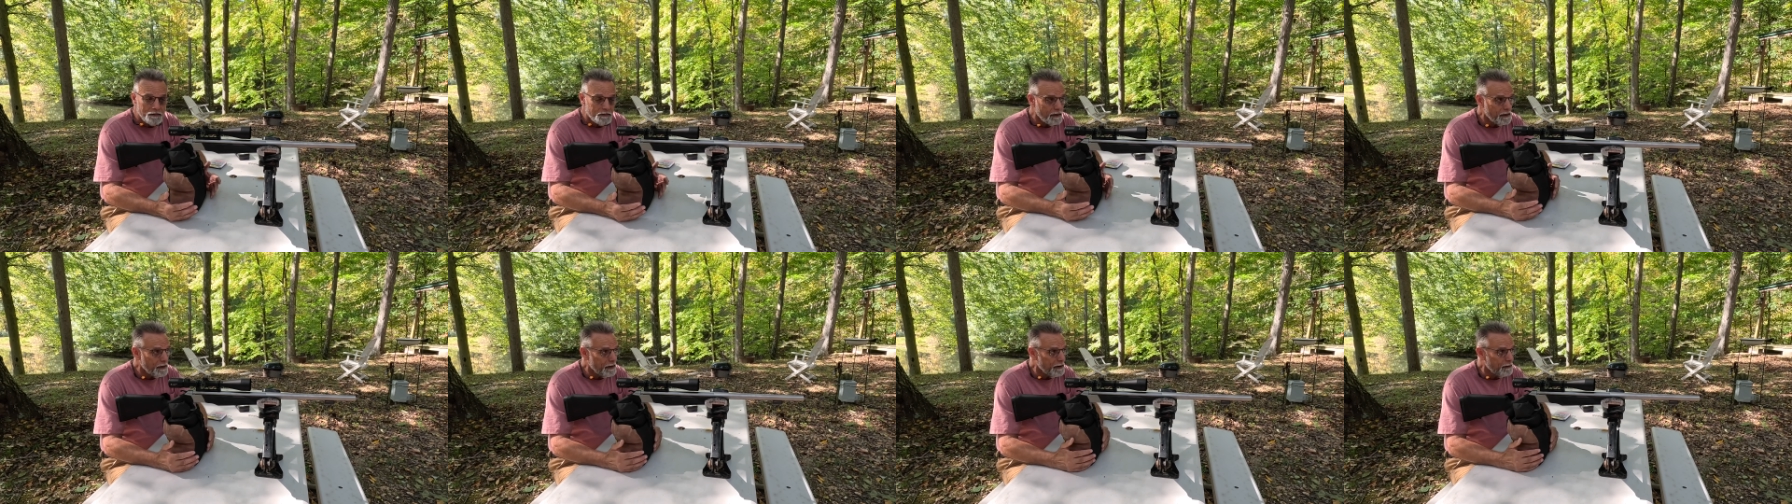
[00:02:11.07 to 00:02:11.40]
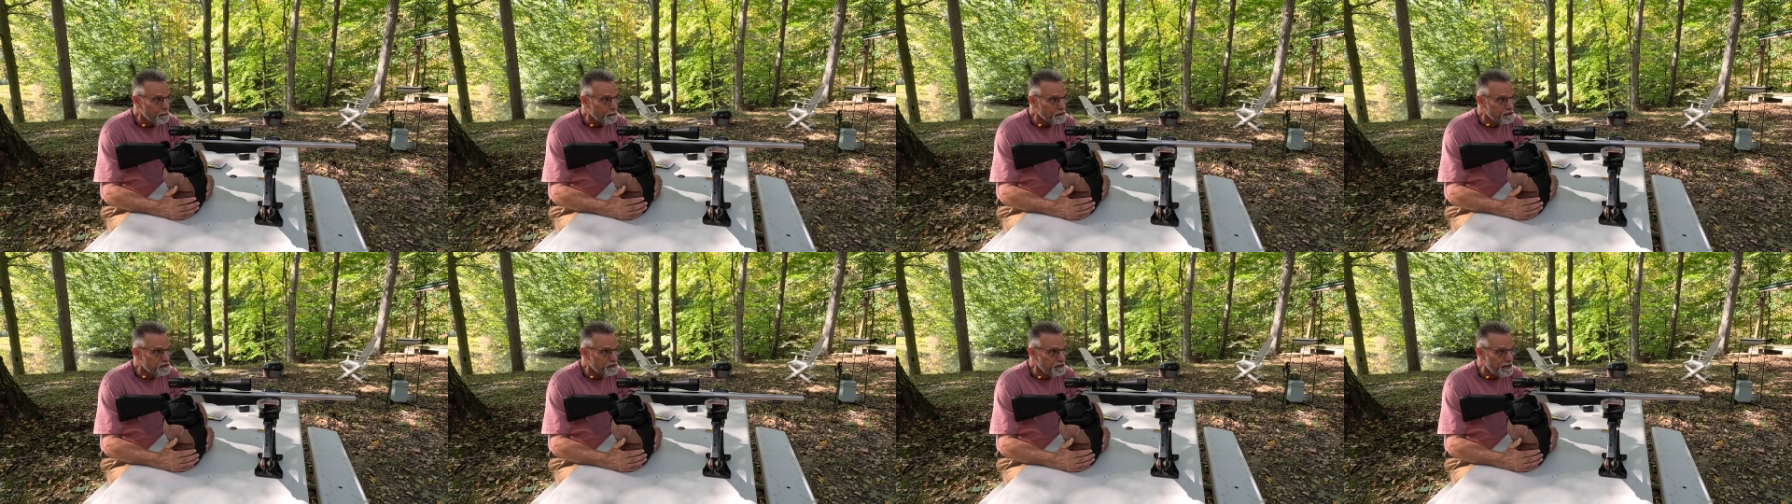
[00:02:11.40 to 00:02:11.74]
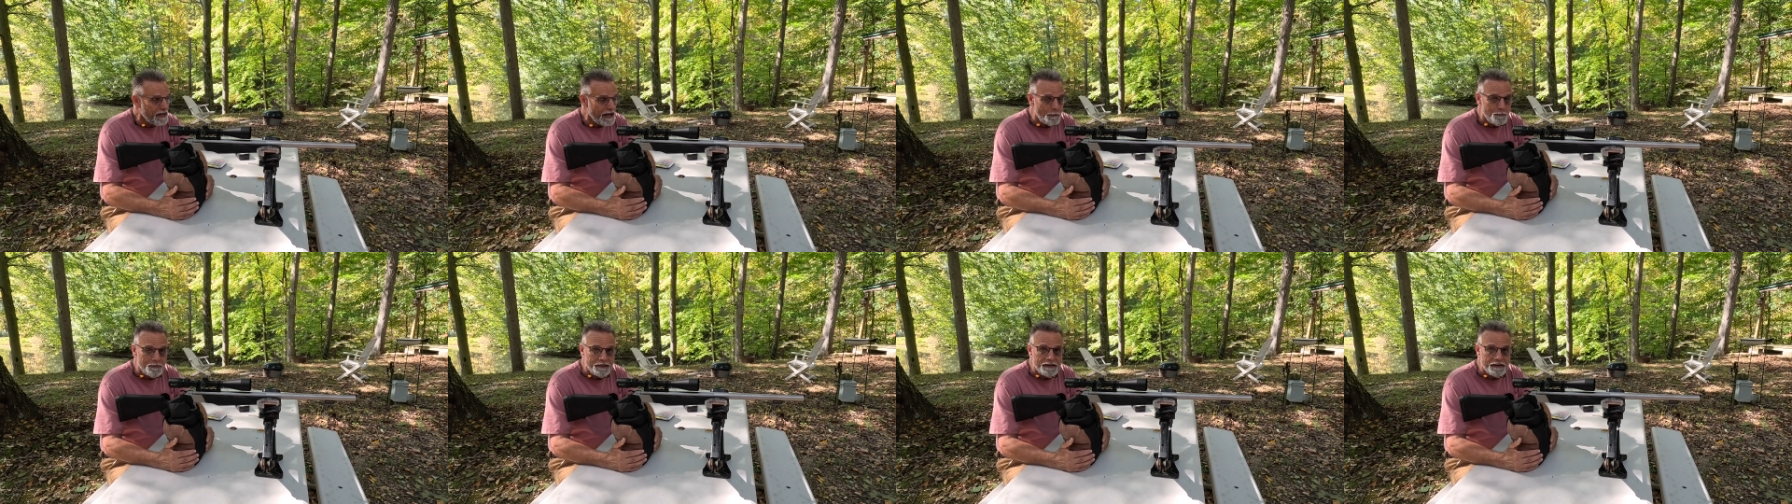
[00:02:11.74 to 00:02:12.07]
We'll see
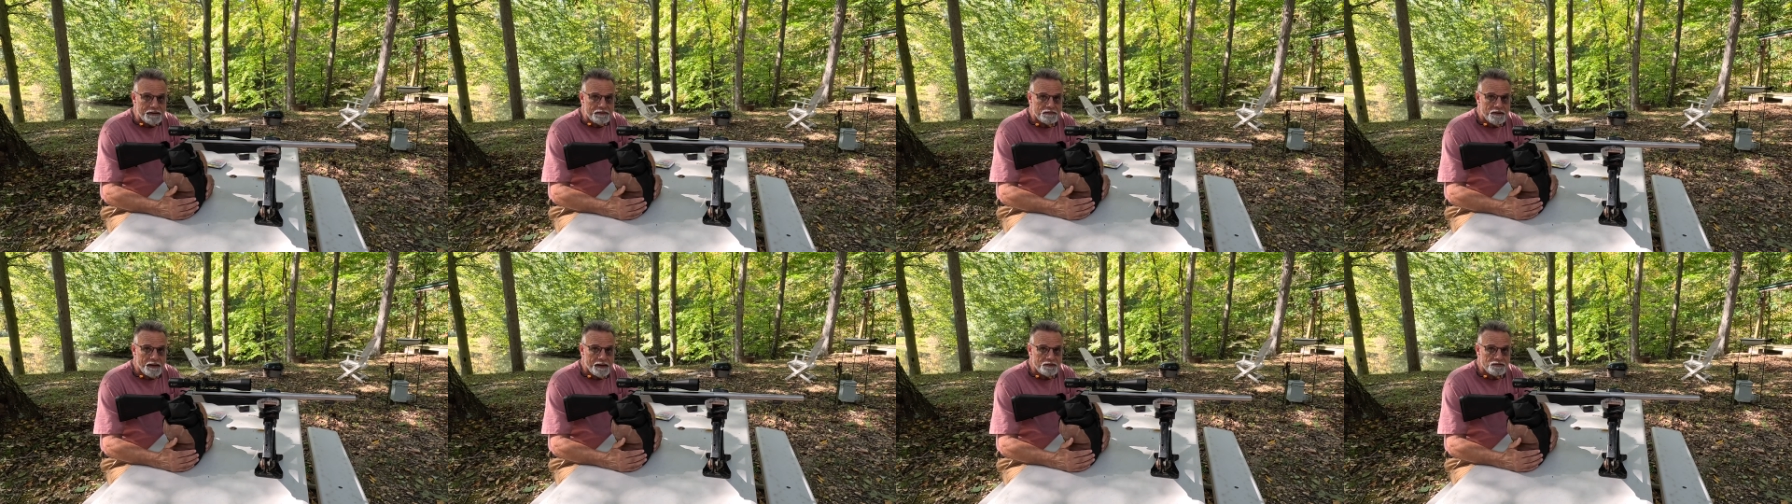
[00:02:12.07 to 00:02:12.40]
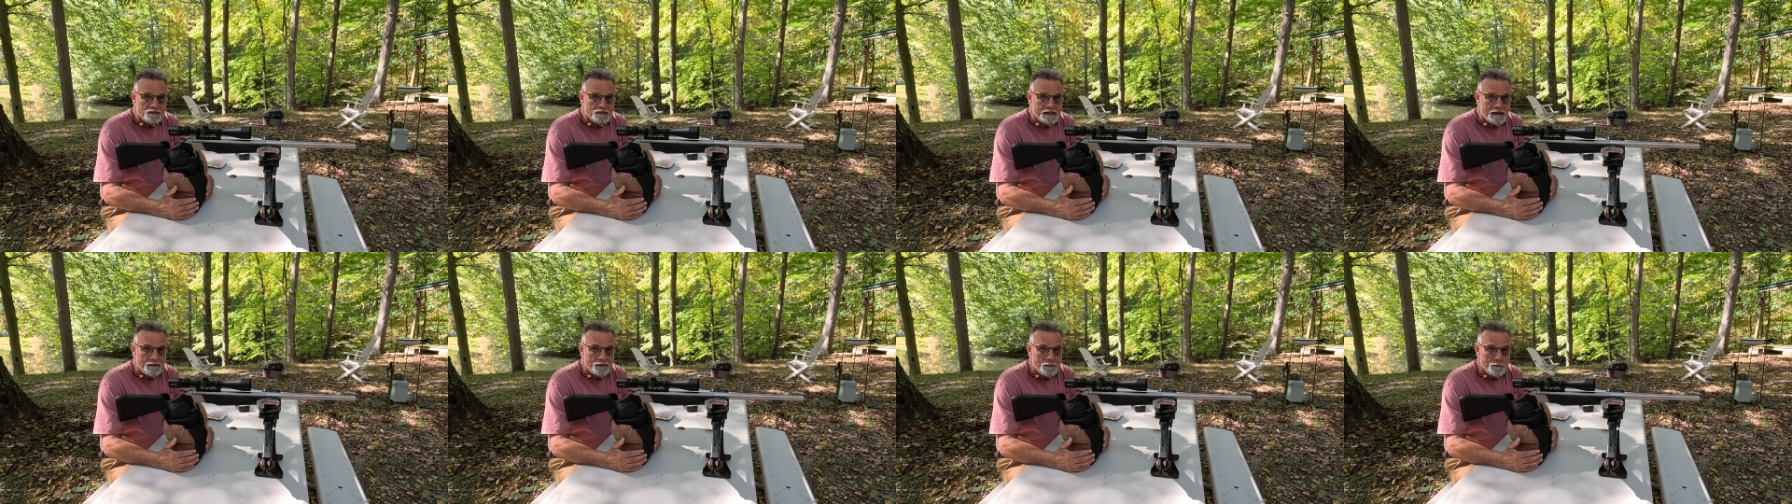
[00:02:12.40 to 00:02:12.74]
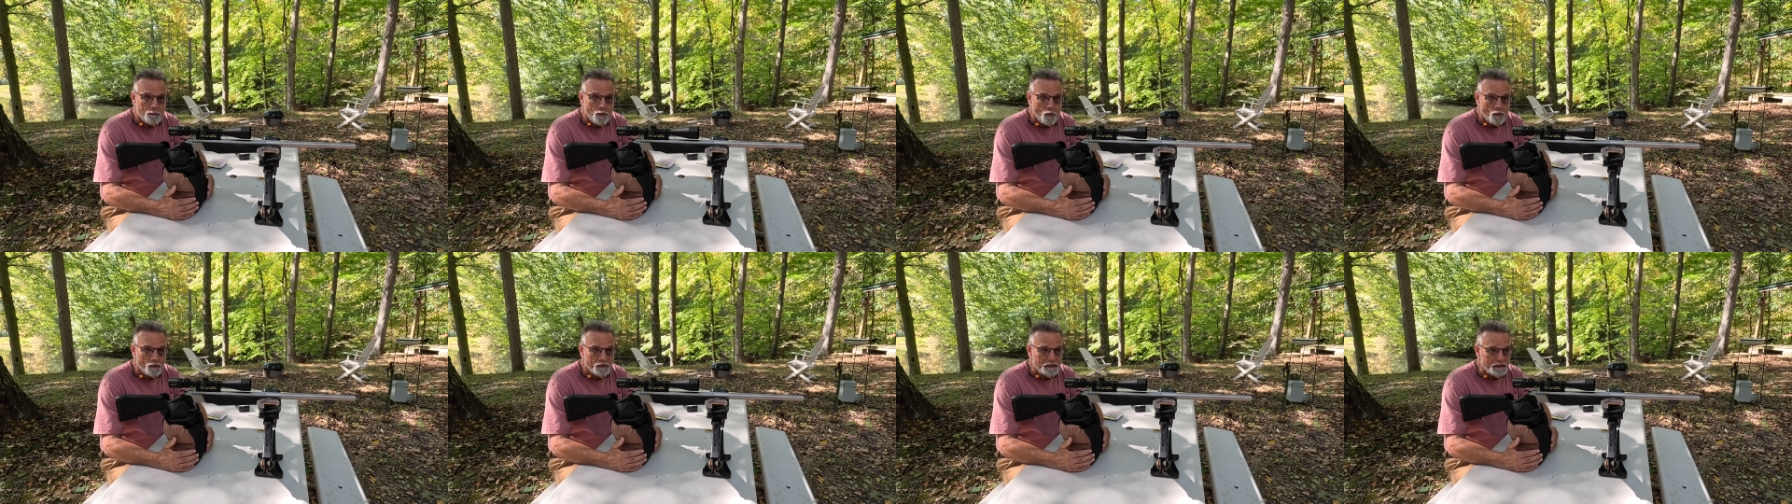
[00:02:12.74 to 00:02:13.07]
how many it takes to get the
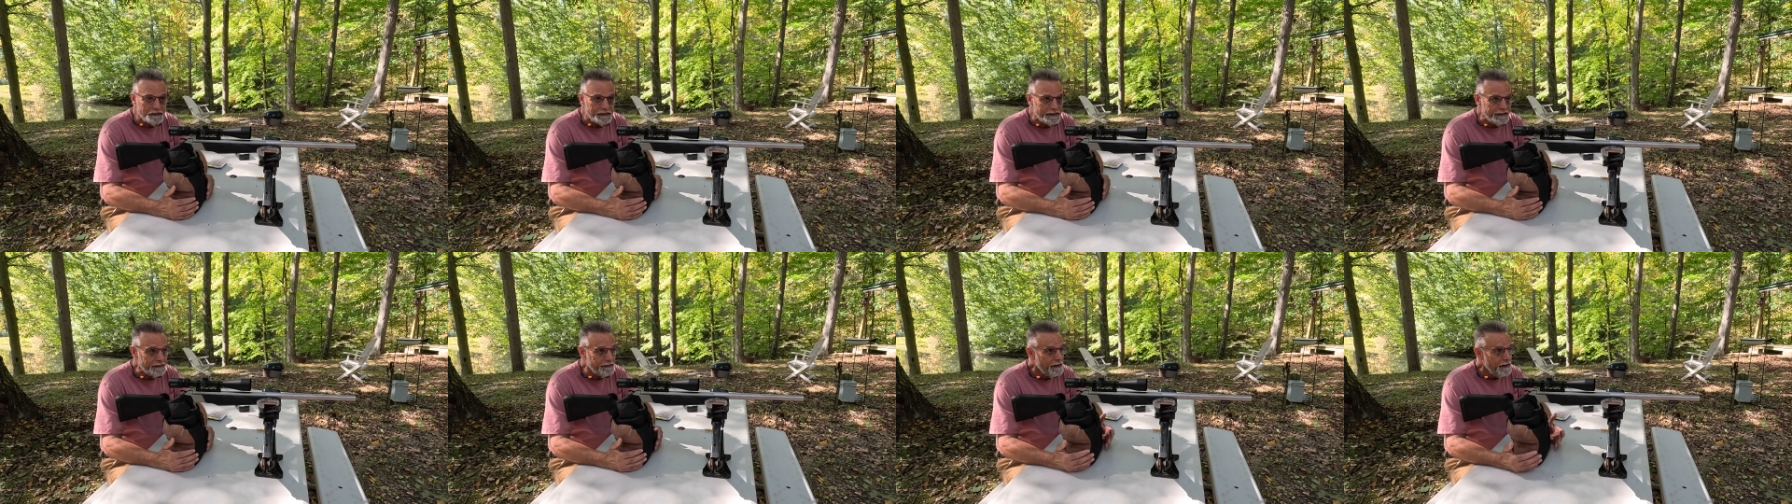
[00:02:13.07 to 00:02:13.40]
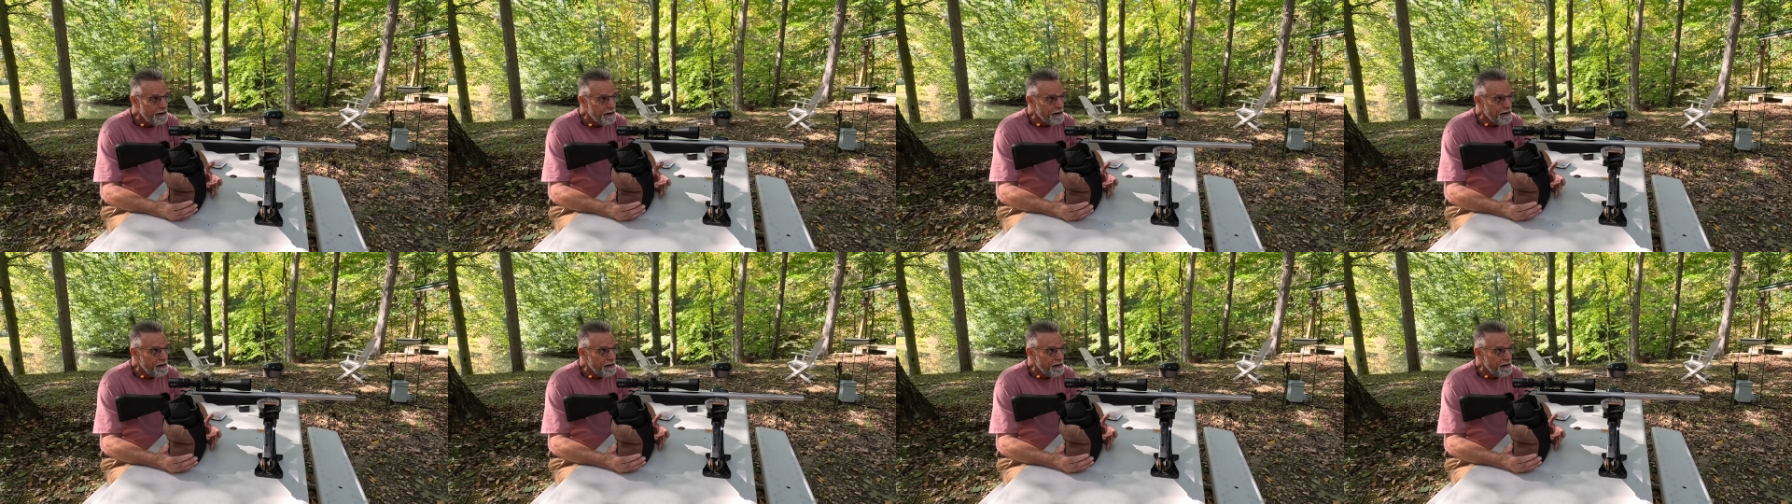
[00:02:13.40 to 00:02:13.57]
bore clean.